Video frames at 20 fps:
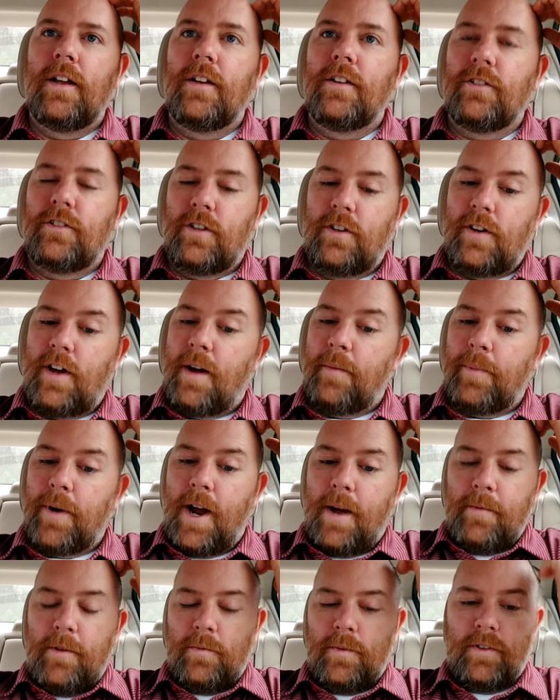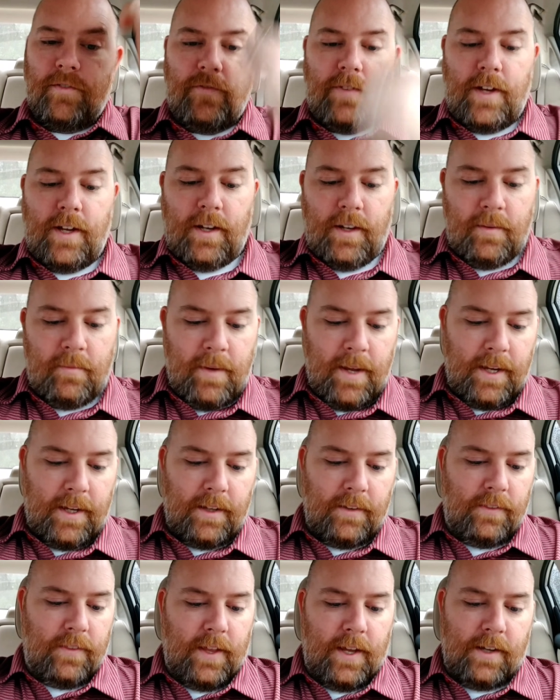So I probably would fail at
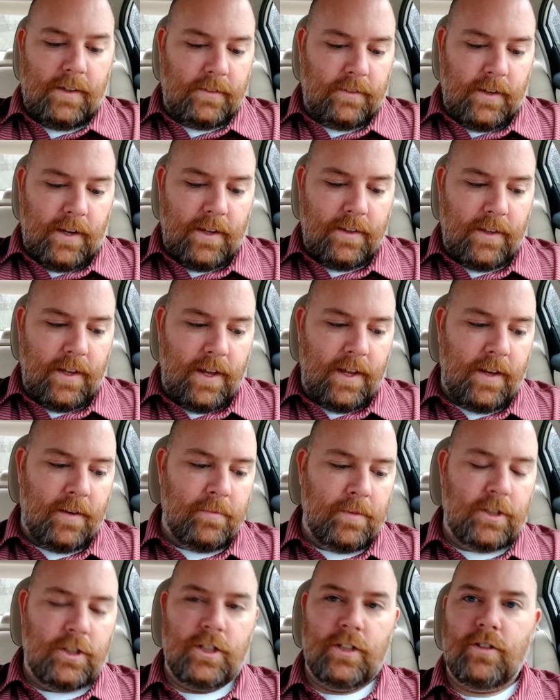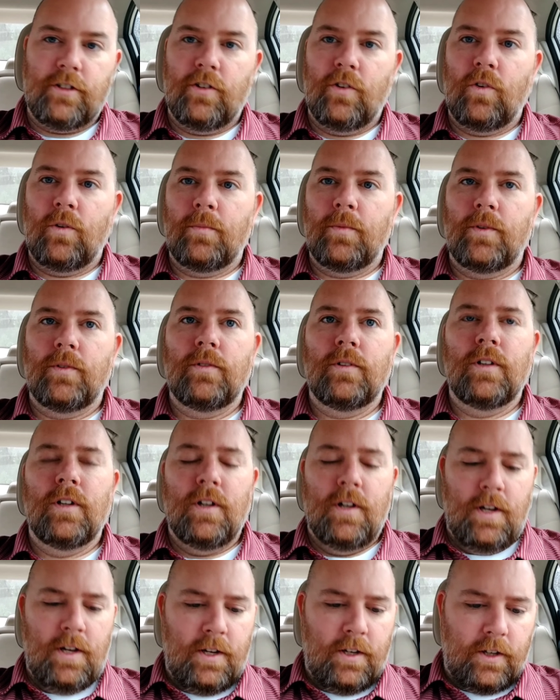making things like that. But just normal
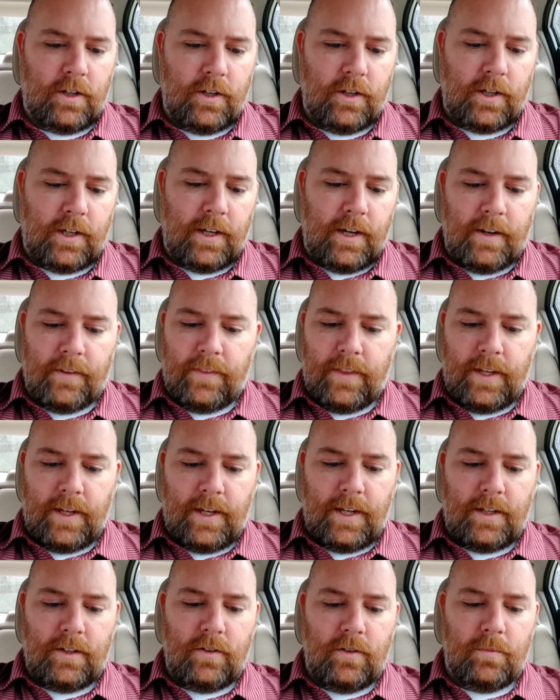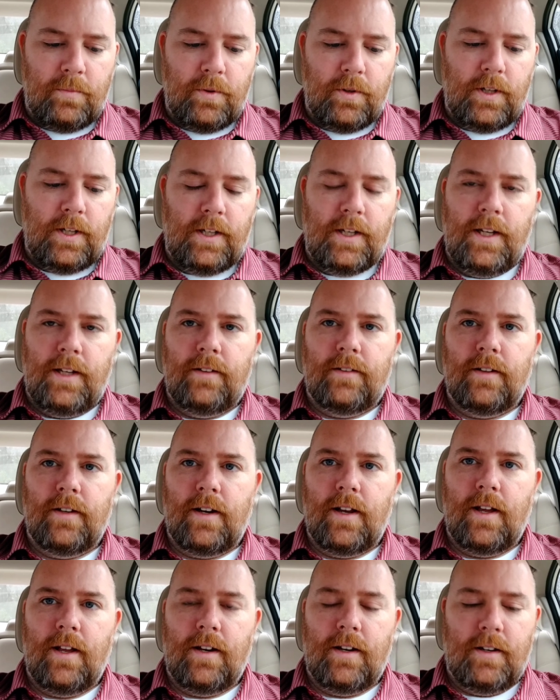cooking, I think I do pretty decent
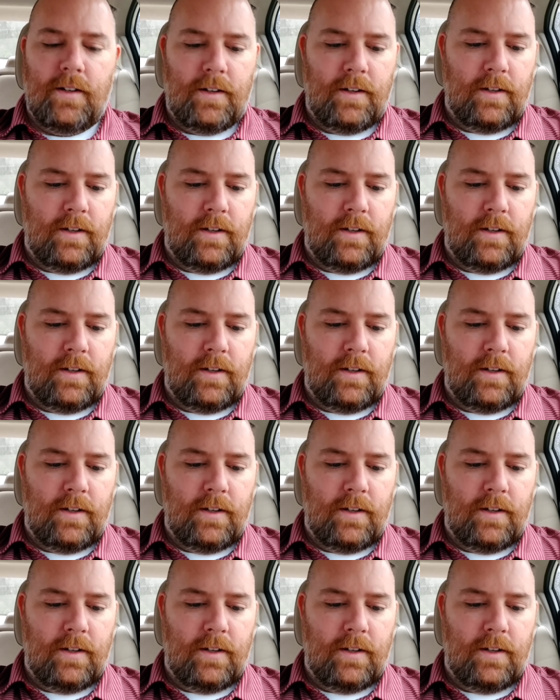at it.